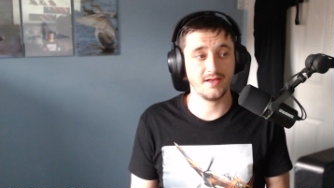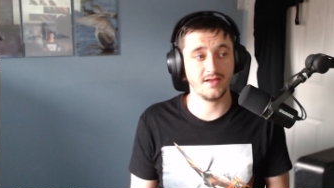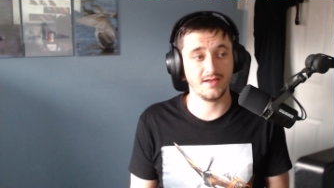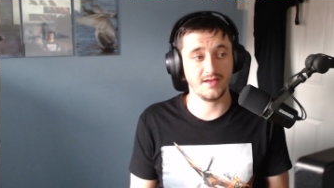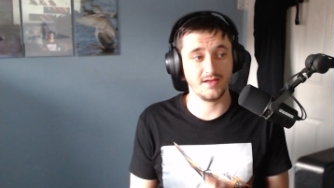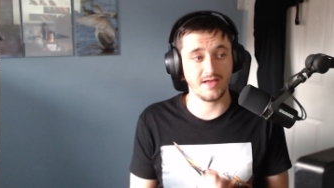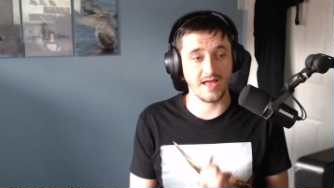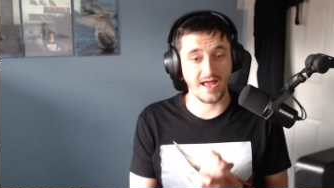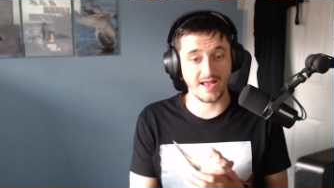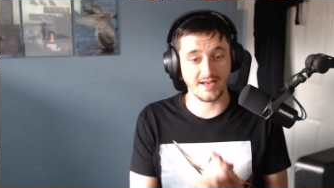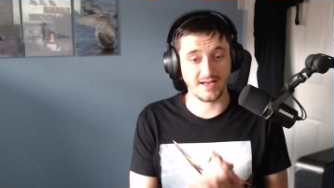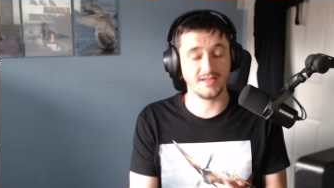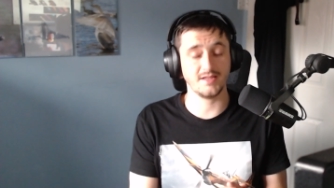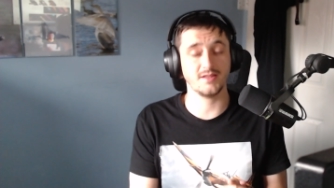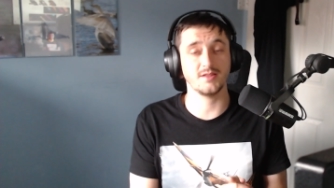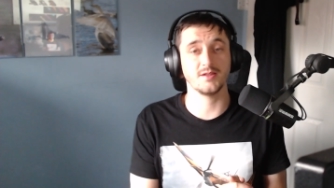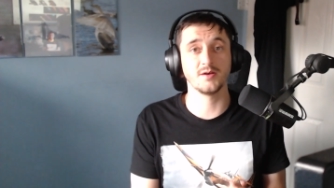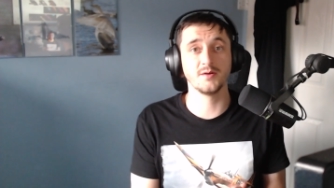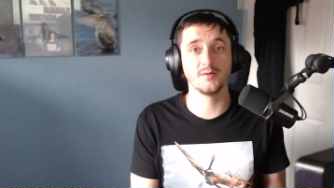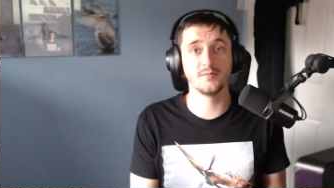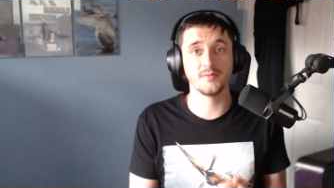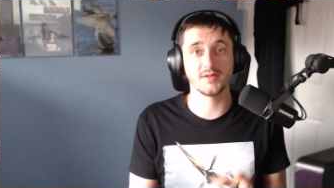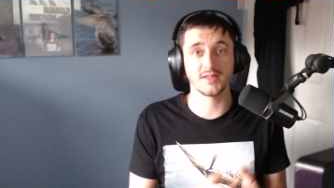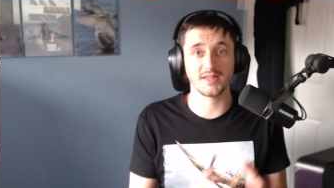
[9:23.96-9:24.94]
edit
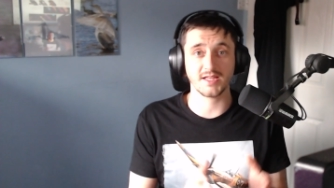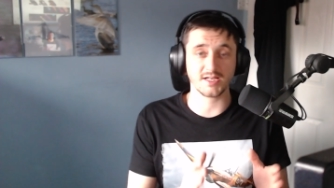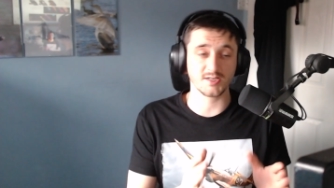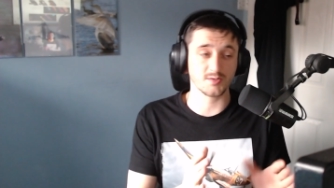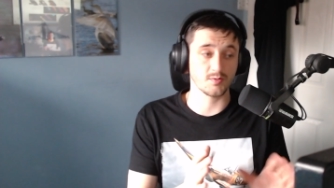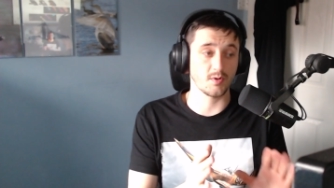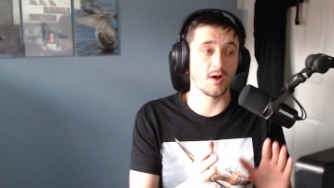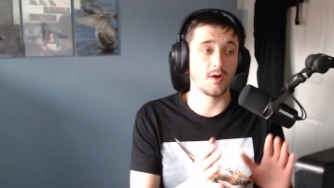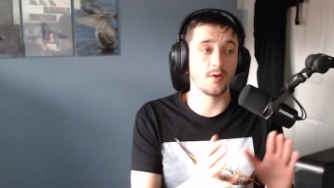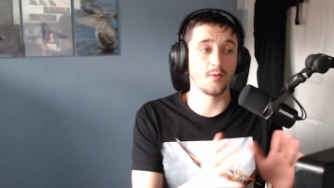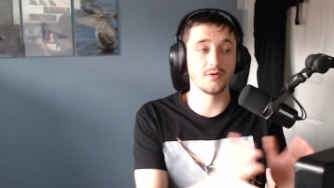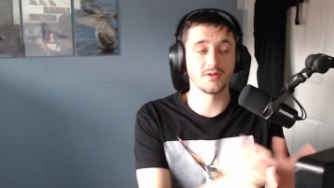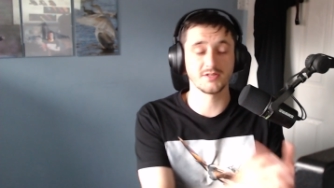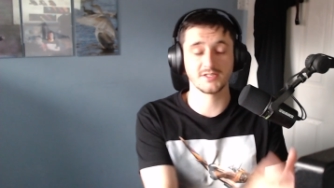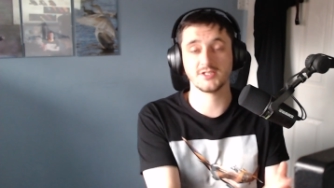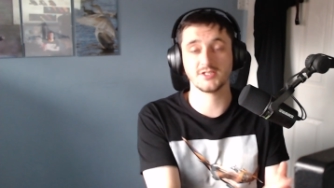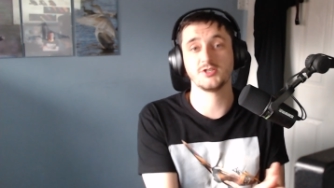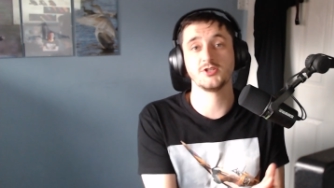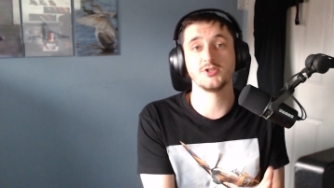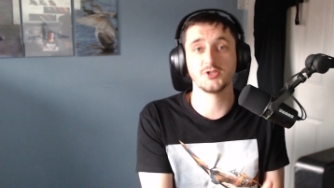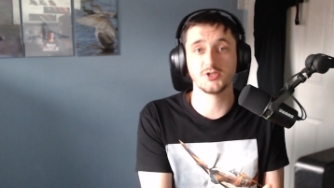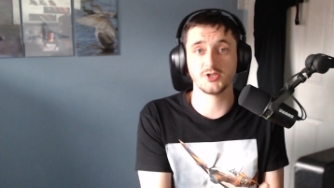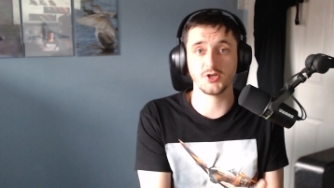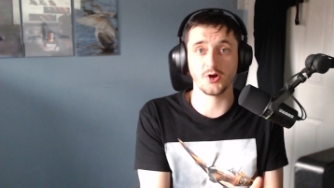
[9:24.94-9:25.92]
them, and that's why I wanted
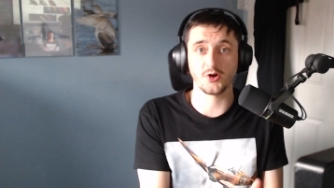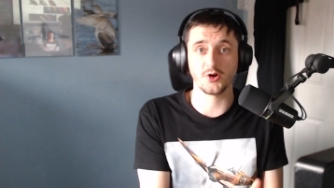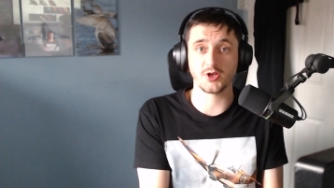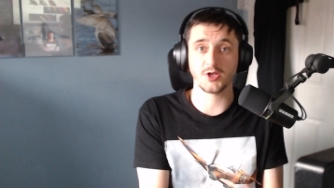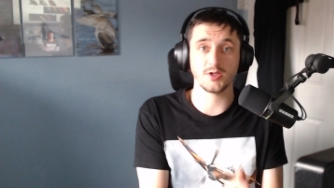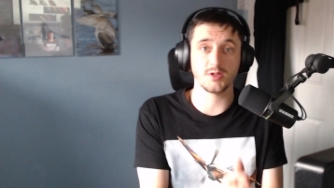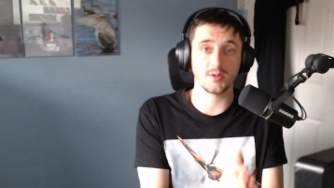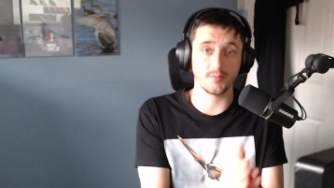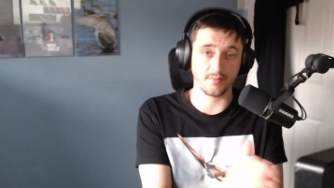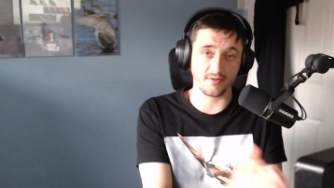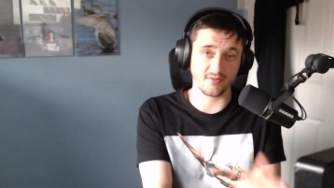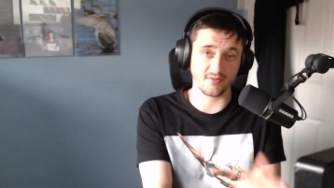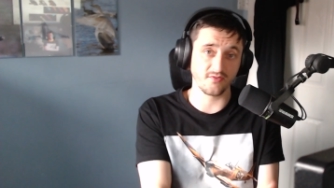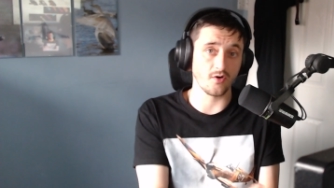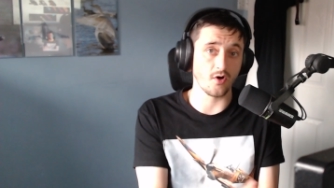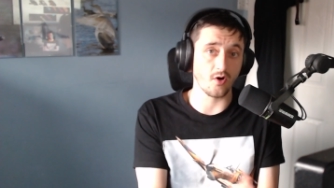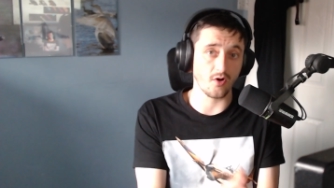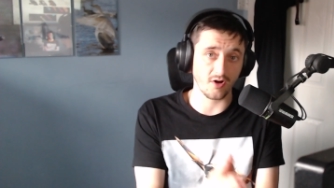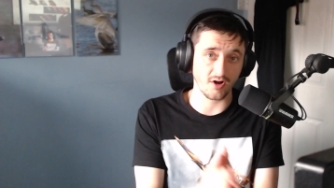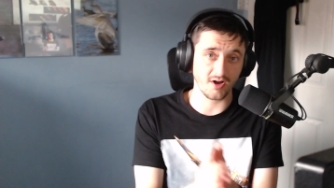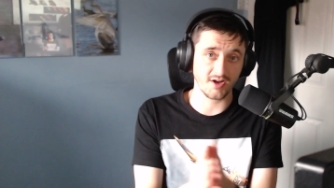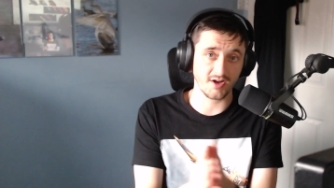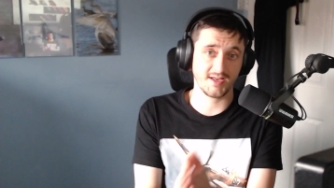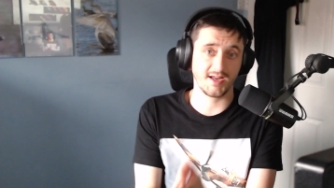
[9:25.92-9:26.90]
to show you the
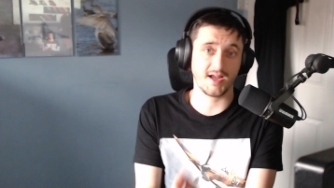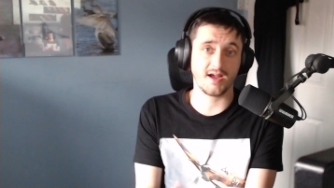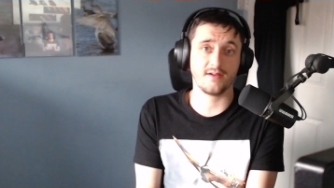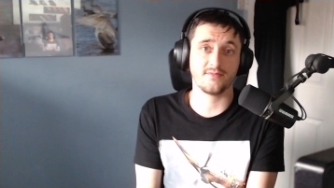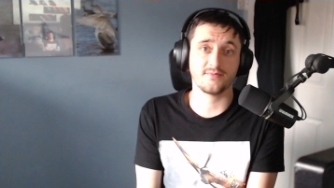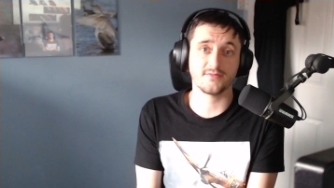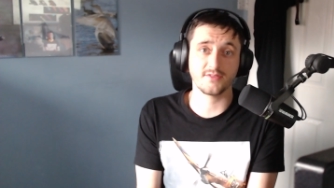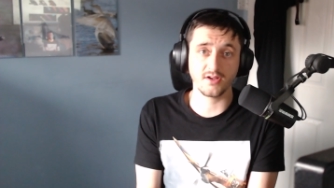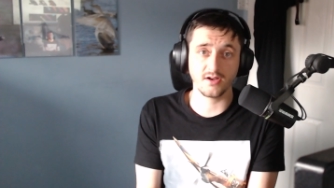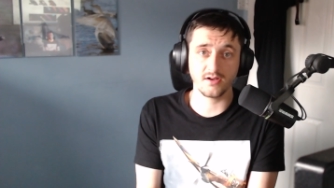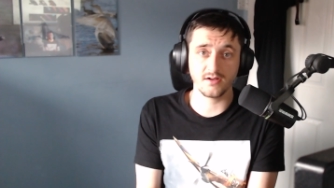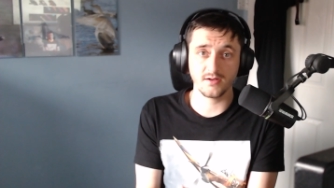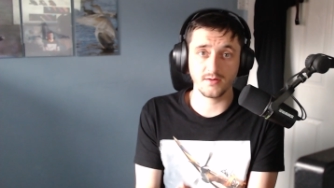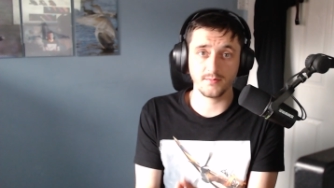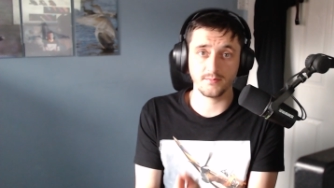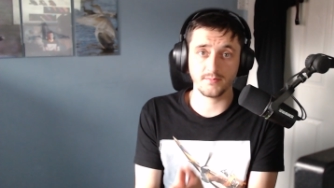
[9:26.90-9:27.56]
before and after,